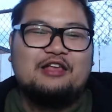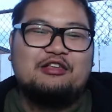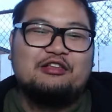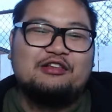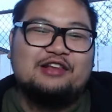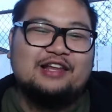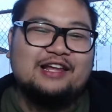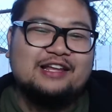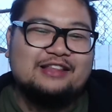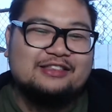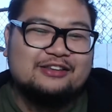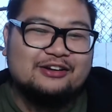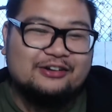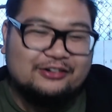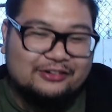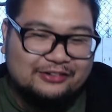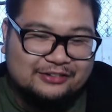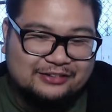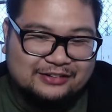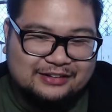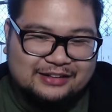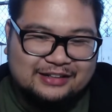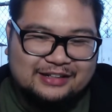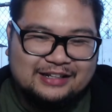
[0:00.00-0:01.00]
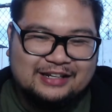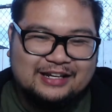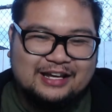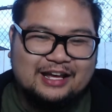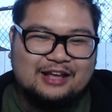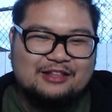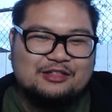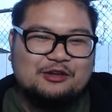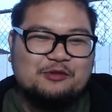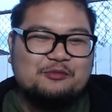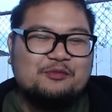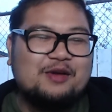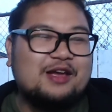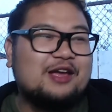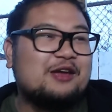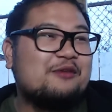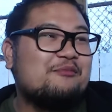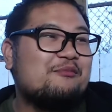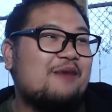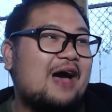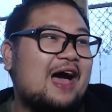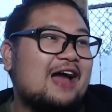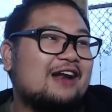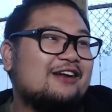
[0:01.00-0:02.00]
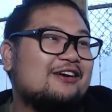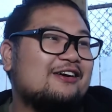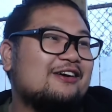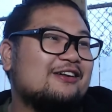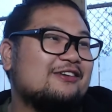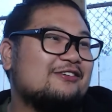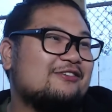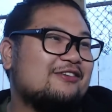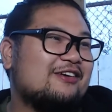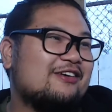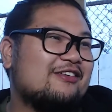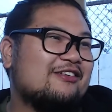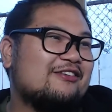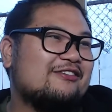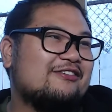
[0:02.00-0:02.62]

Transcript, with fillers: lit though. They're making mad colorways of it.